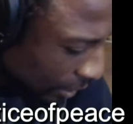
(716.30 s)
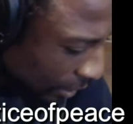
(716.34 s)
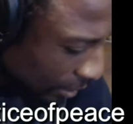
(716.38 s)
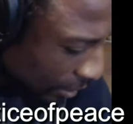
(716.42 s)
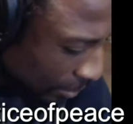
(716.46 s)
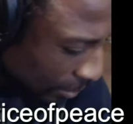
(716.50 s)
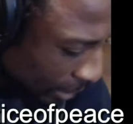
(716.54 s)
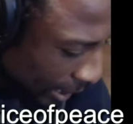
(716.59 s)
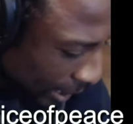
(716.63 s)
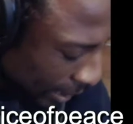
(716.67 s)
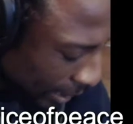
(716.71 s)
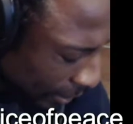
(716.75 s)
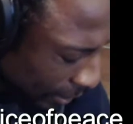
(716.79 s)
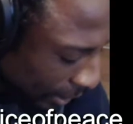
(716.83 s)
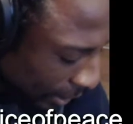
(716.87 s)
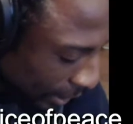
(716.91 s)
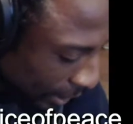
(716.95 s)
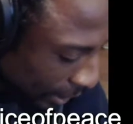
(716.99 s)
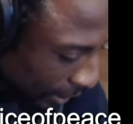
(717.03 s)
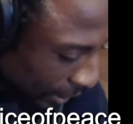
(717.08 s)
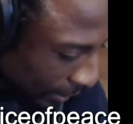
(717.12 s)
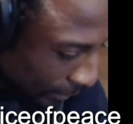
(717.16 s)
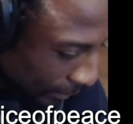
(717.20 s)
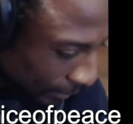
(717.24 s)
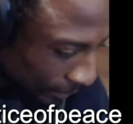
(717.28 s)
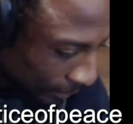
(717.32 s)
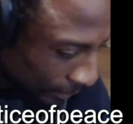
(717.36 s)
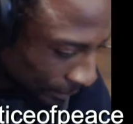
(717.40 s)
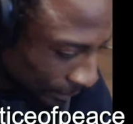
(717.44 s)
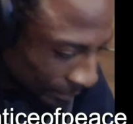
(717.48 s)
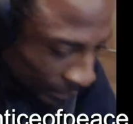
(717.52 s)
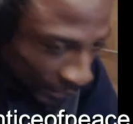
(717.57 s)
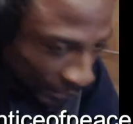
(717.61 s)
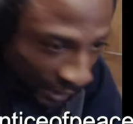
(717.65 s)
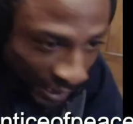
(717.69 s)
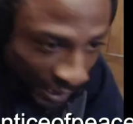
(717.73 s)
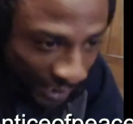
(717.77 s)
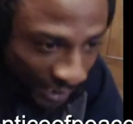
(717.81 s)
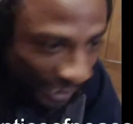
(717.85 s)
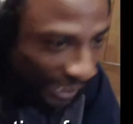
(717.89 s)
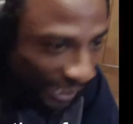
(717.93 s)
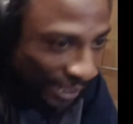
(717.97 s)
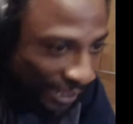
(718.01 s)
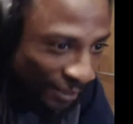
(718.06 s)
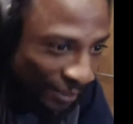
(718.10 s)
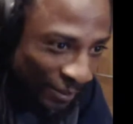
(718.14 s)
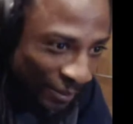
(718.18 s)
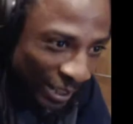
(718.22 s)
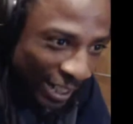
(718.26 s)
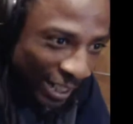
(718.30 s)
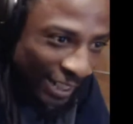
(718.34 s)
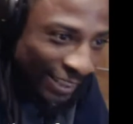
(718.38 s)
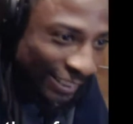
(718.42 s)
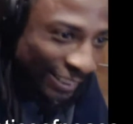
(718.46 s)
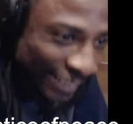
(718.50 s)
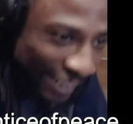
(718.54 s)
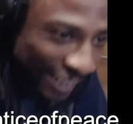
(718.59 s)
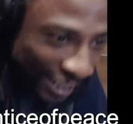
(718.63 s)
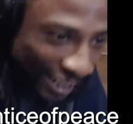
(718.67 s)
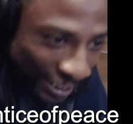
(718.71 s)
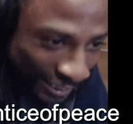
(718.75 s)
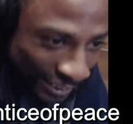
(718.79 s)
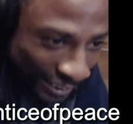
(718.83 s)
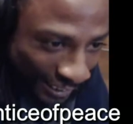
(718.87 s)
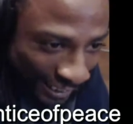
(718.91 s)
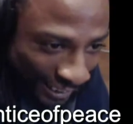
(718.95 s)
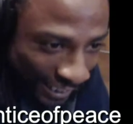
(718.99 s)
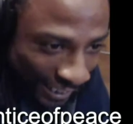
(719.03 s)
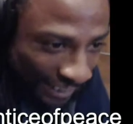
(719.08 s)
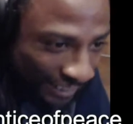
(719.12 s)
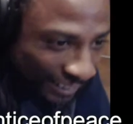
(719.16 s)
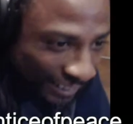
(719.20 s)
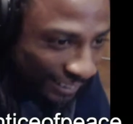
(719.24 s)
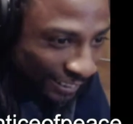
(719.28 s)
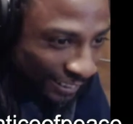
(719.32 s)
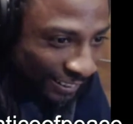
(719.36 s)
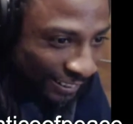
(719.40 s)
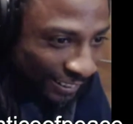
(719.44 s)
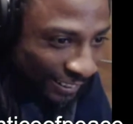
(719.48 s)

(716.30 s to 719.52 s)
about the JFK assassination.